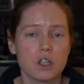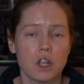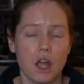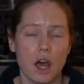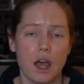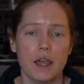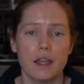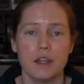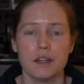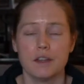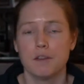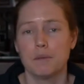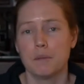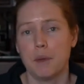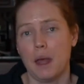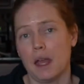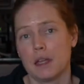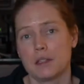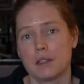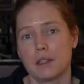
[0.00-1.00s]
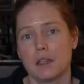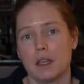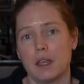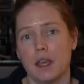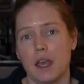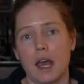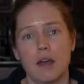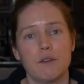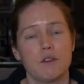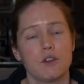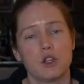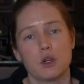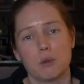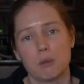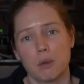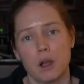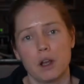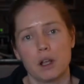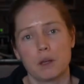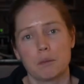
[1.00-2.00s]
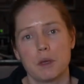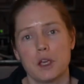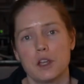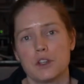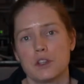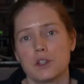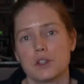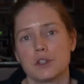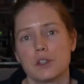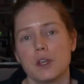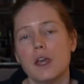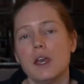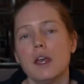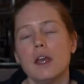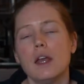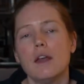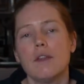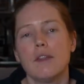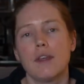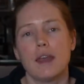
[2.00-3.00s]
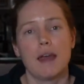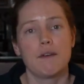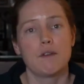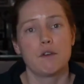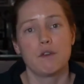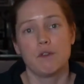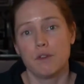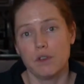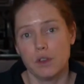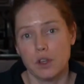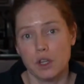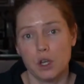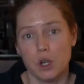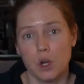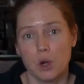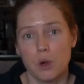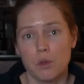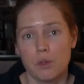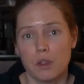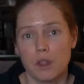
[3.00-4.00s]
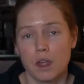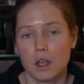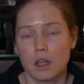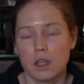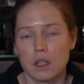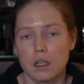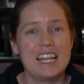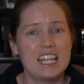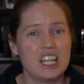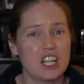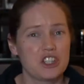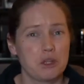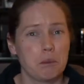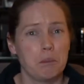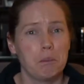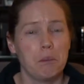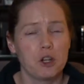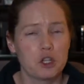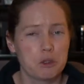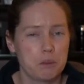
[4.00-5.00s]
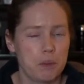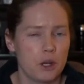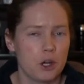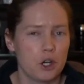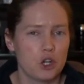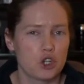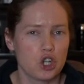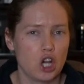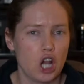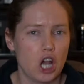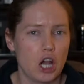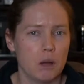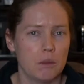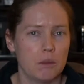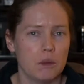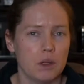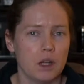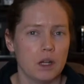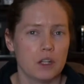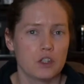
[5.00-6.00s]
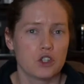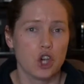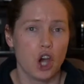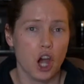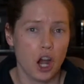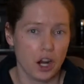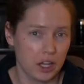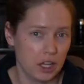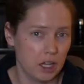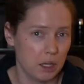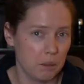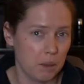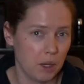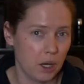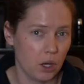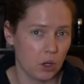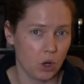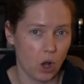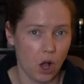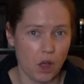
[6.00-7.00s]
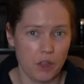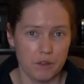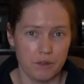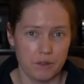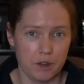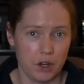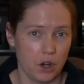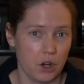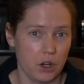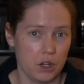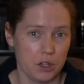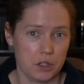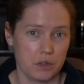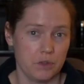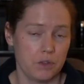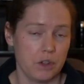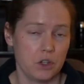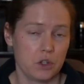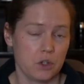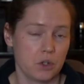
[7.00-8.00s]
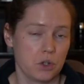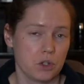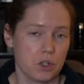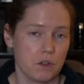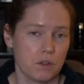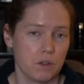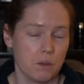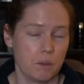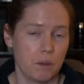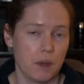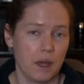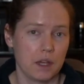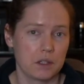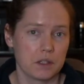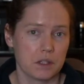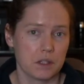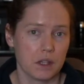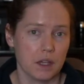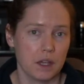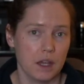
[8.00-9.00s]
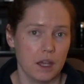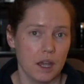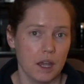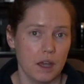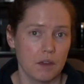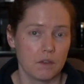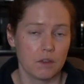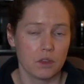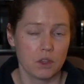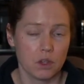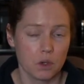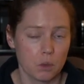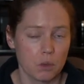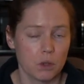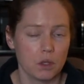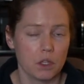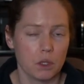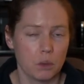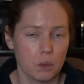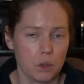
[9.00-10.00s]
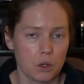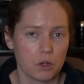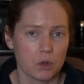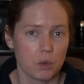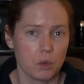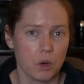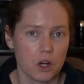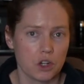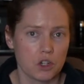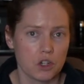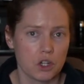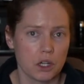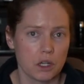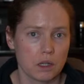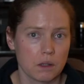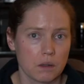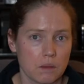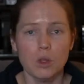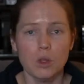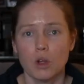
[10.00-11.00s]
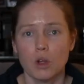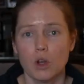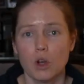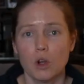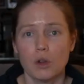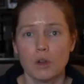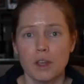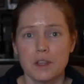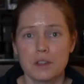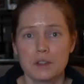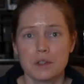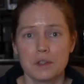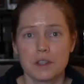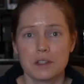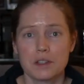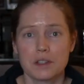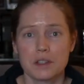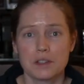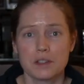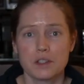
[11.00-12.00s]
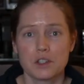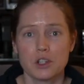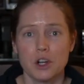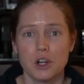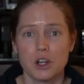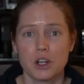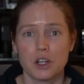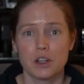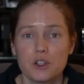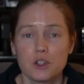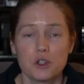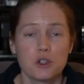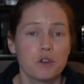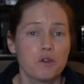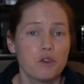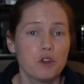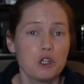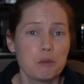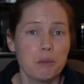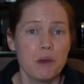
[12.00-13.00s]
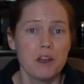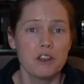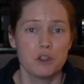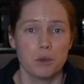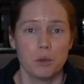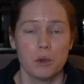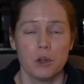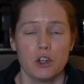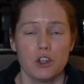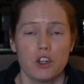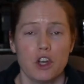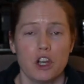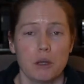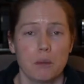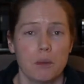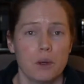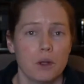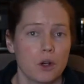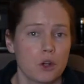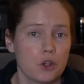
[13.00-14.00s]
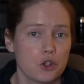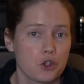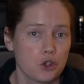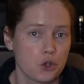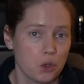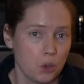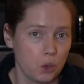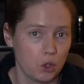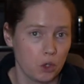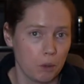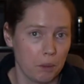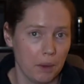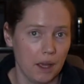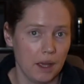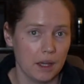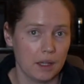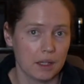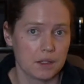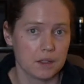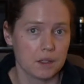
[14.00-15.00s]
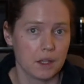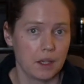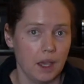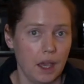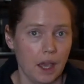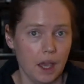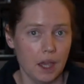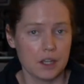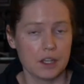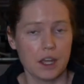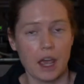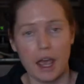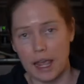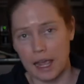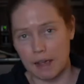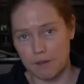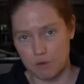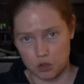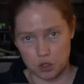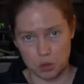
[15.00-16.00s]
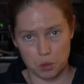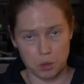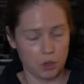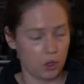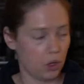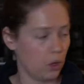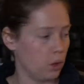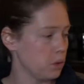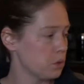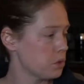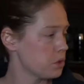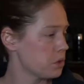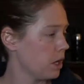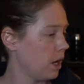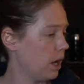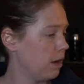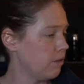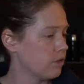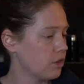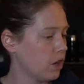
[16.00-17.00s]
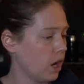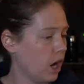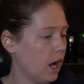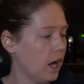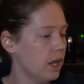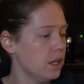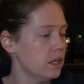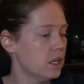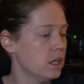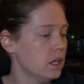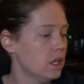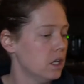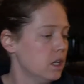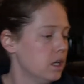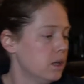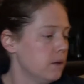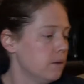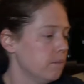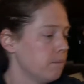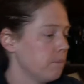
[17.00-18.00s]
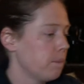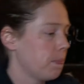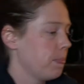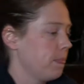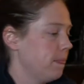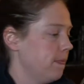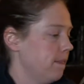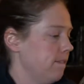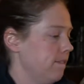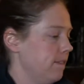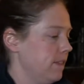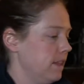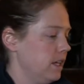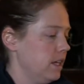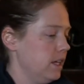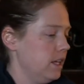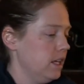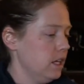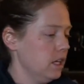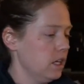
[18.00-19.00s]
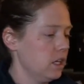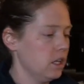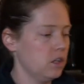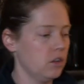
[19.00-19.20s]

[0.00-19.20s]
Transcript: line of bags that they have on their product pages, they have a video that does a much better job talking about all the various features of the bags that they have, and they're really worth watching. Okay, so let's get started. So the first bags that we're going to talk about are shoulder bags, and I have two of those. I've got the